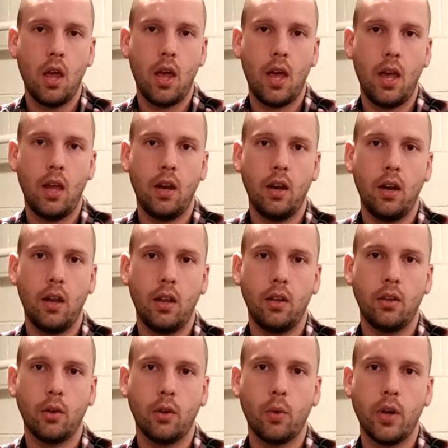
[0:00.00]
And
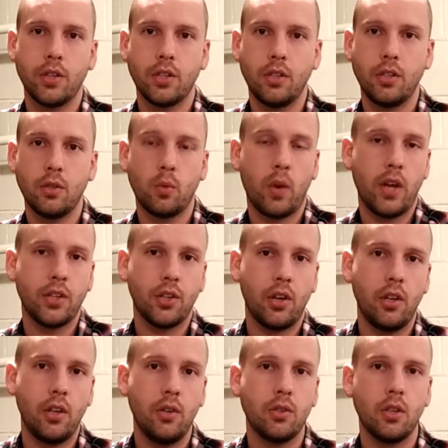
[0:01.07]
the question is, why should
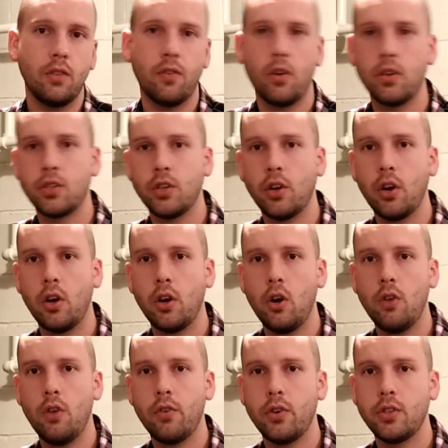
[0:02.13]
I use invert sugar
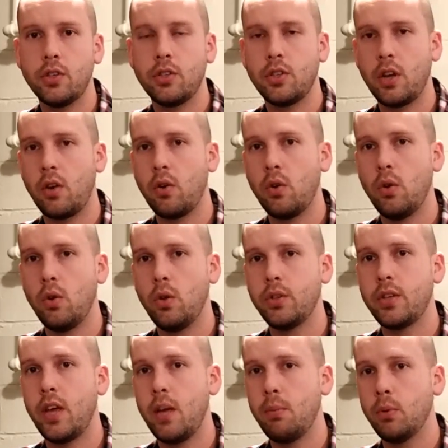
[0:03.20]
over just general
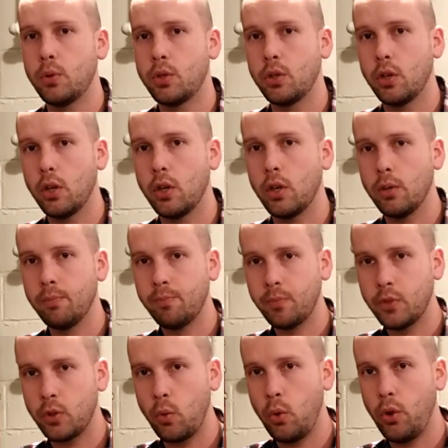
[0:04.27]
table sugar?
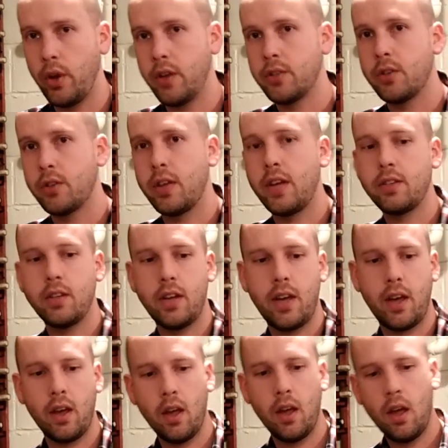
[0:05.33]
So we'll answer that
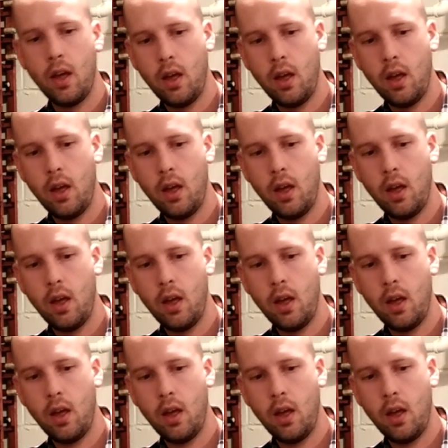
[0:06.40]
today.